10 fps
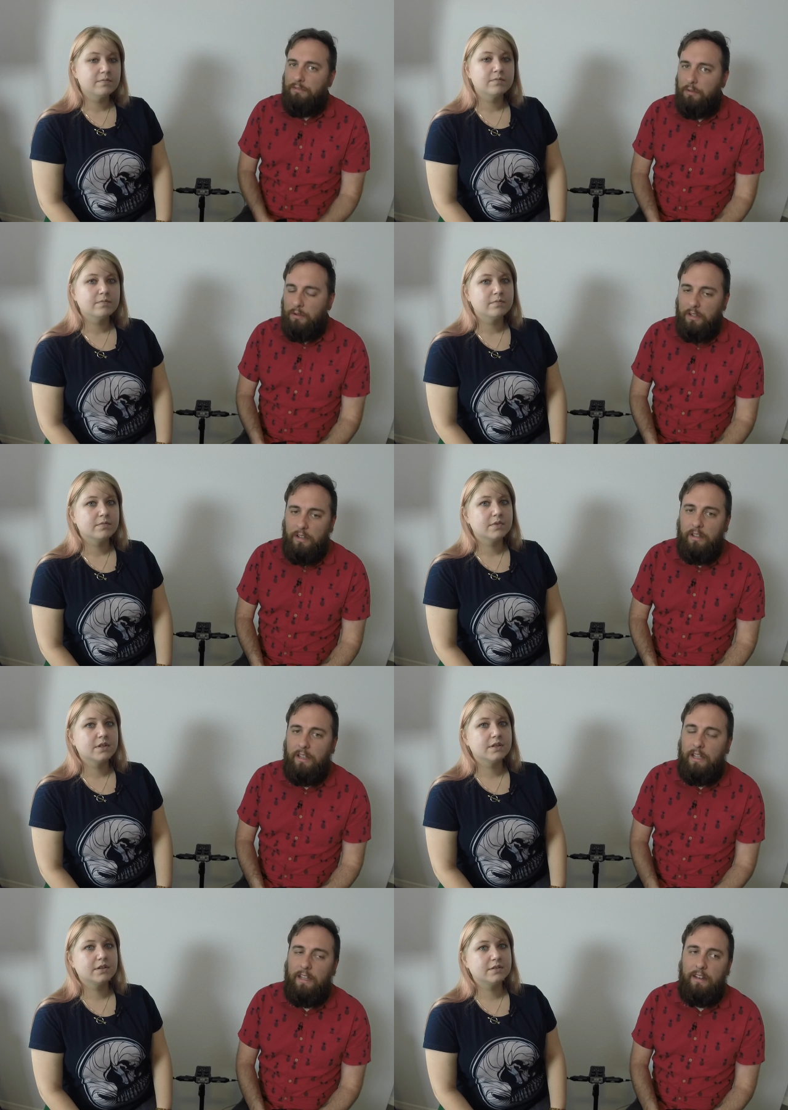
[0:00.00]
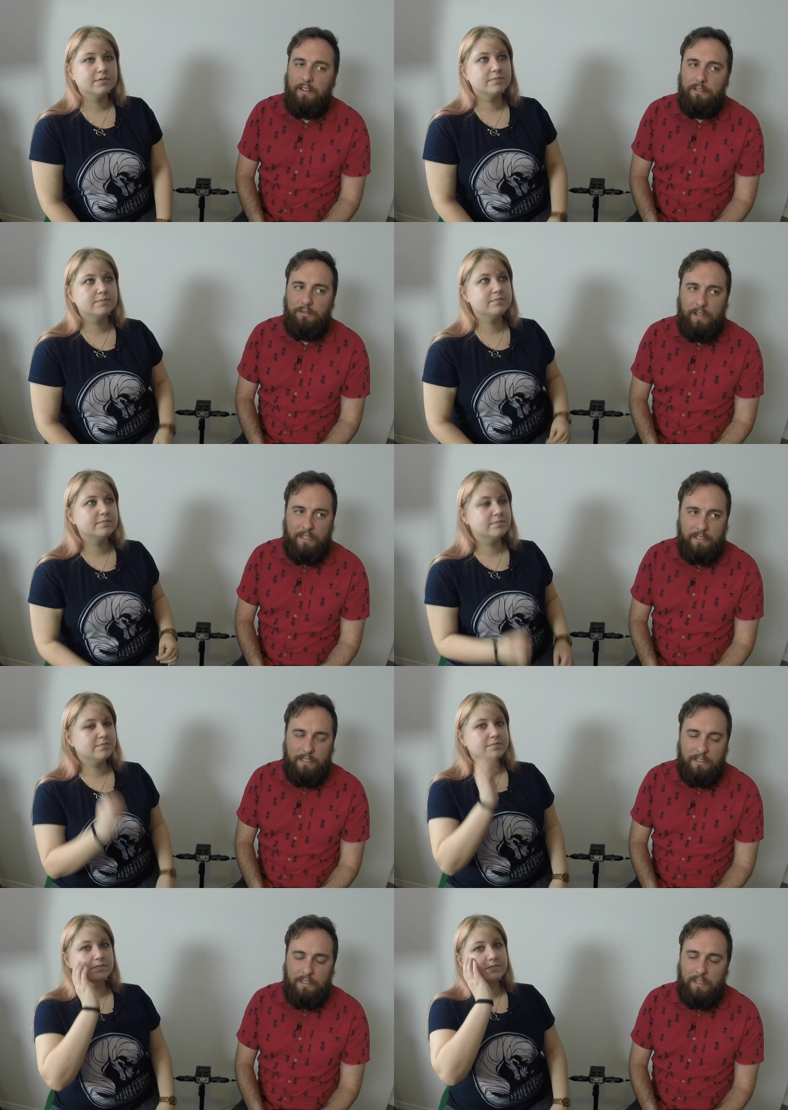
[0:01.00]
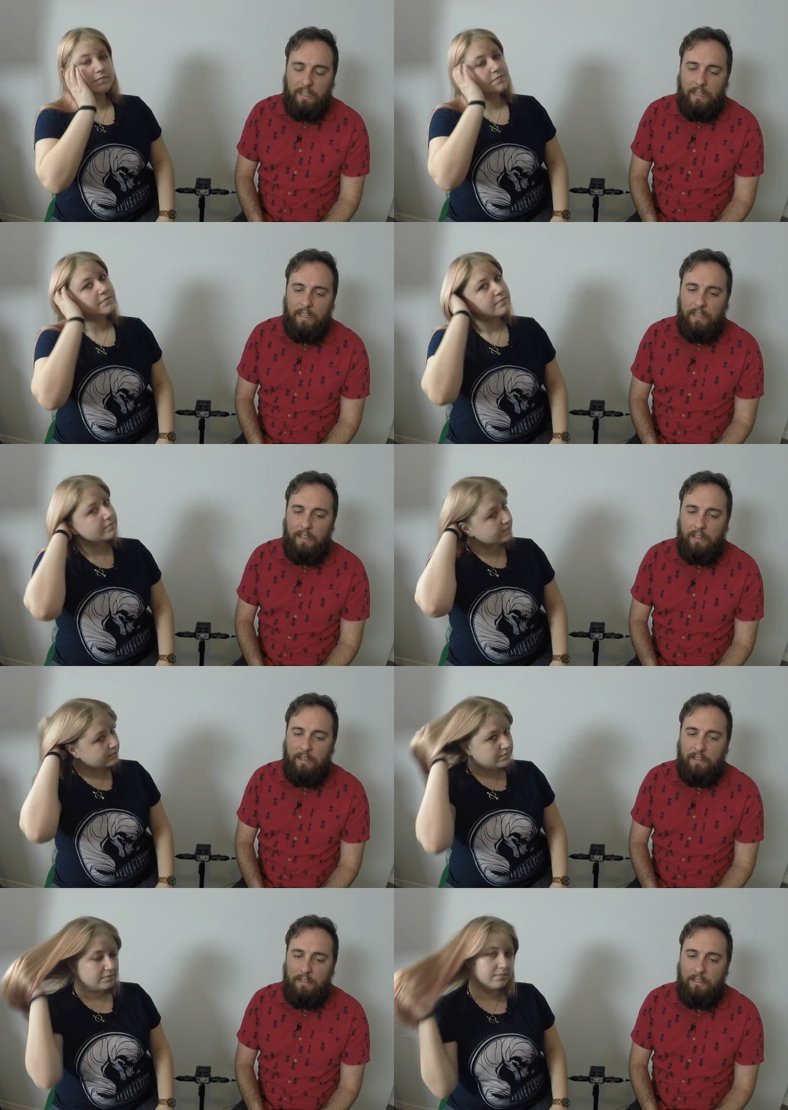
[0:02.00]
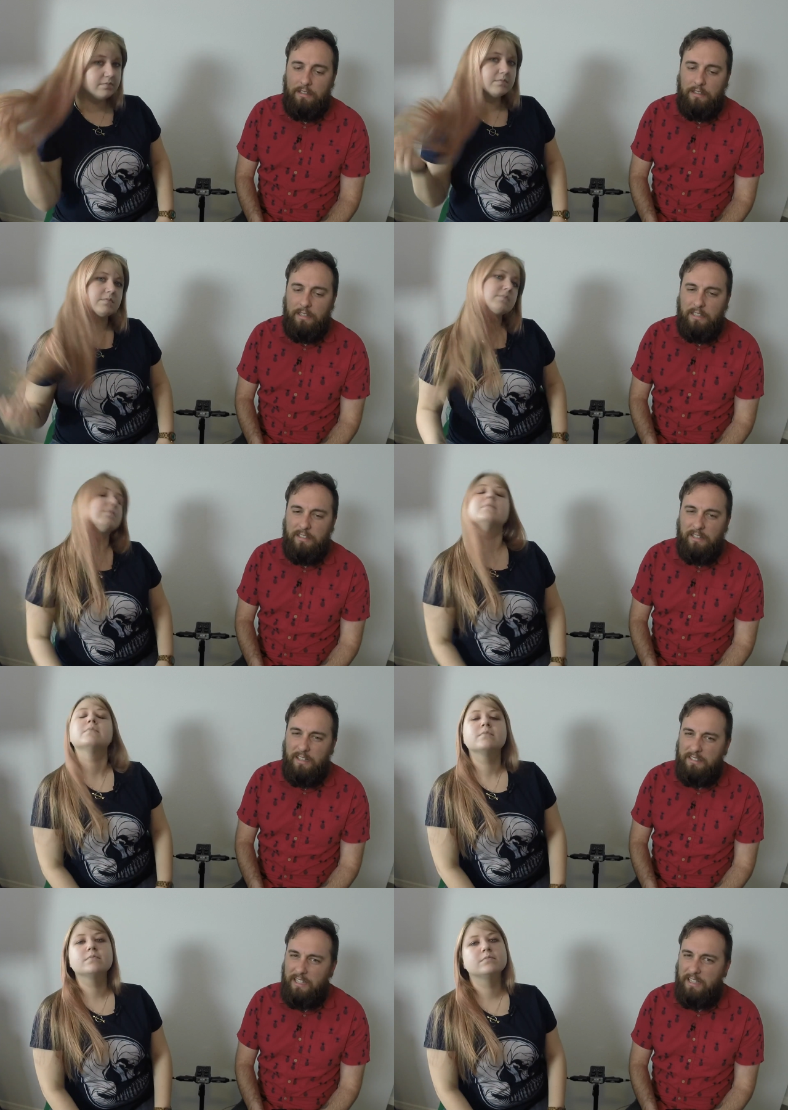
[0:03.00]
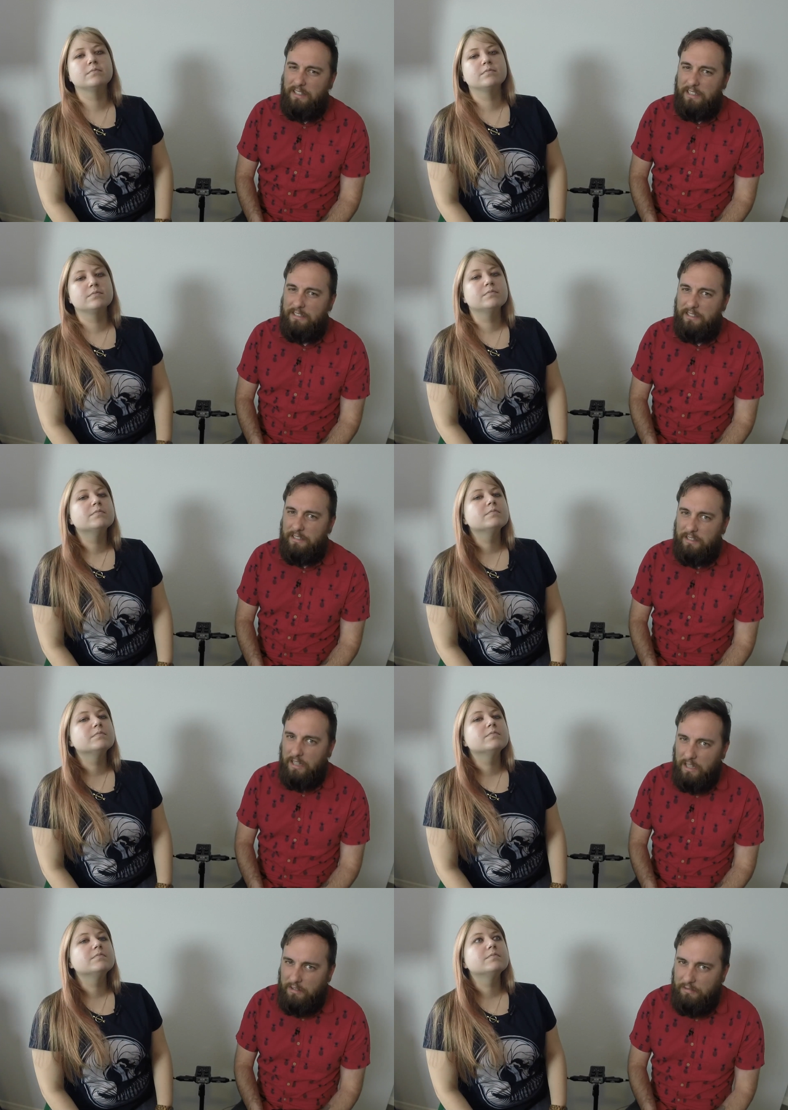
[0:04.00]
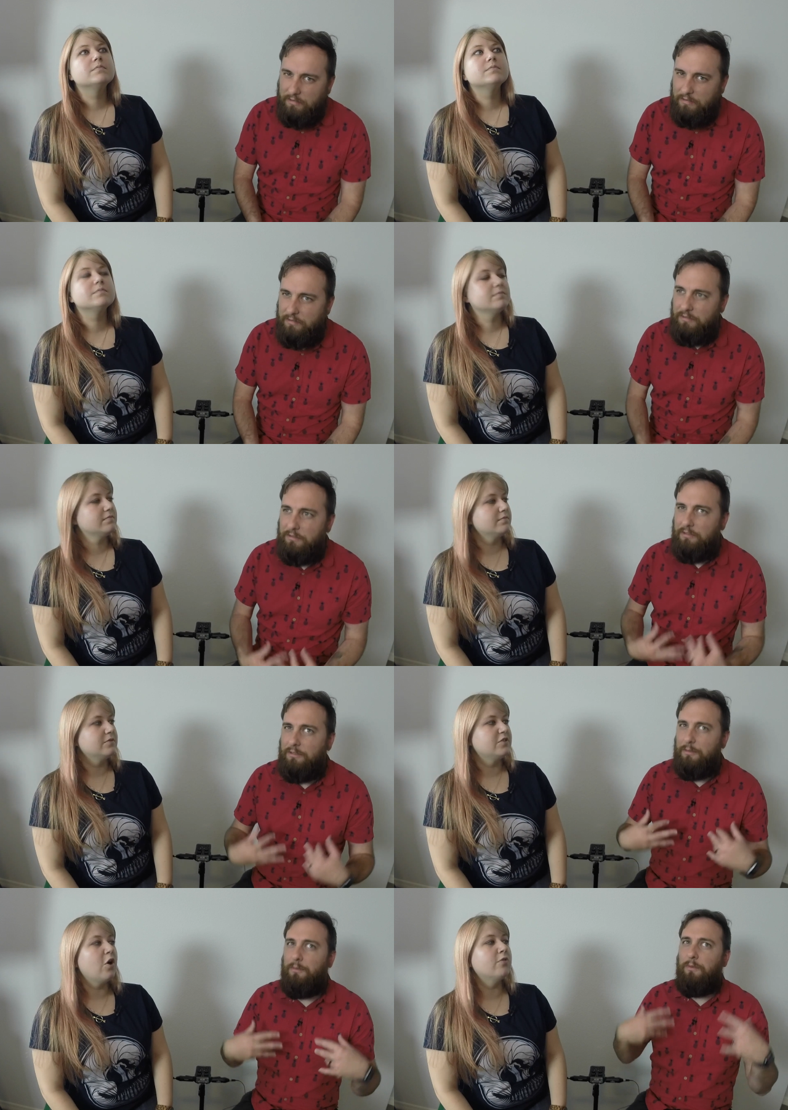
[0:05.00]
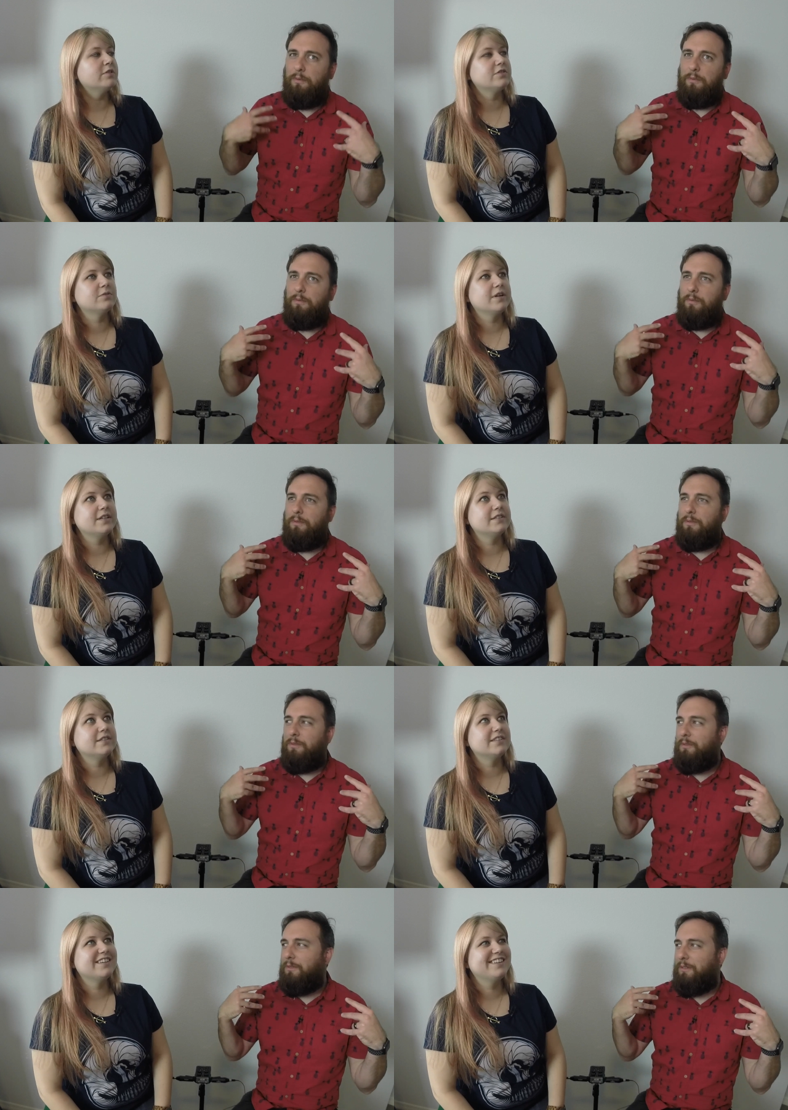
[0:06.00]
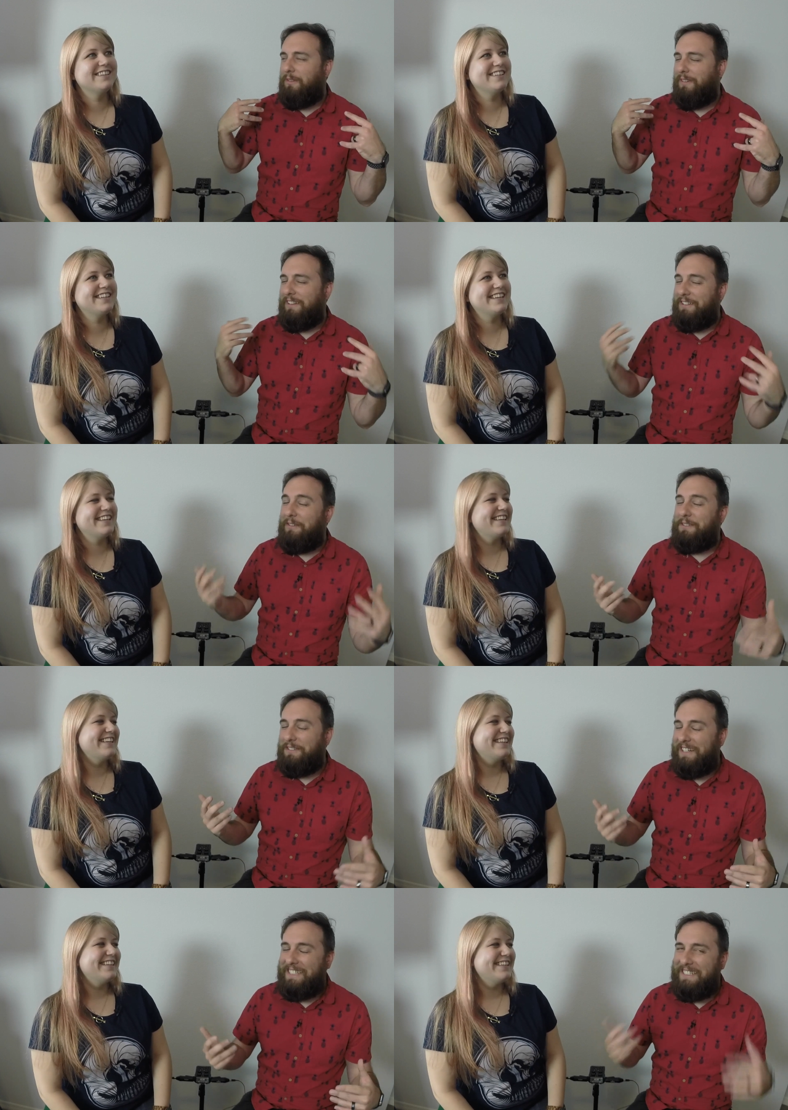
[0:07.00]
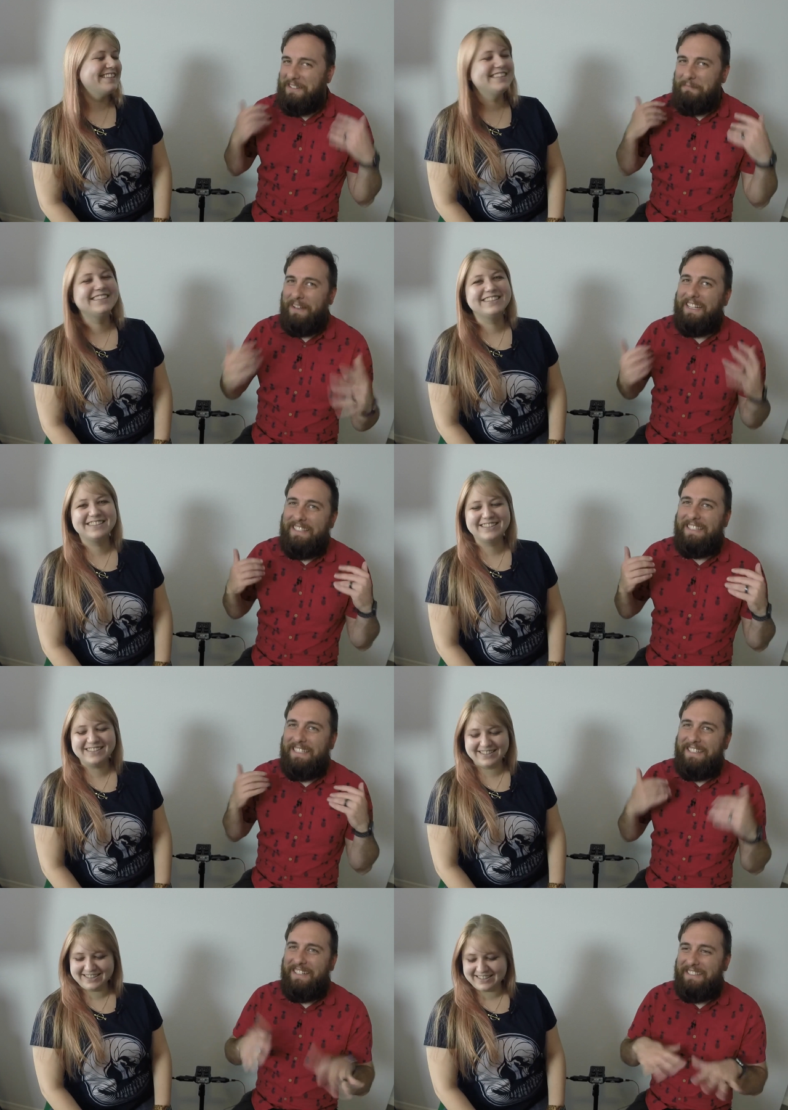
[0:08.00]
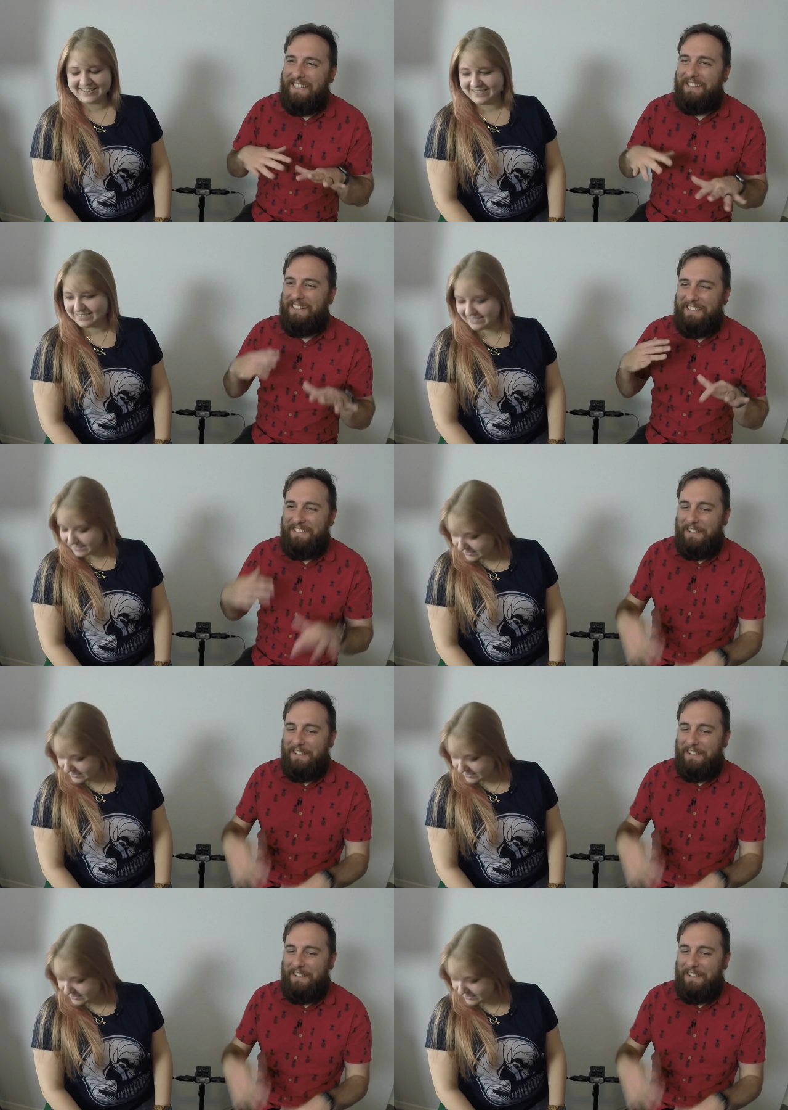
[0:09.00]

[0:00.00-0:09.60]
Speaker 1: in Florida, and it's the rainy season, and it's not exactly safe. It's
Speaker 2: always the rainy season.
Speaker 1: Well, it's always the rainy season, but it's it's not exactly the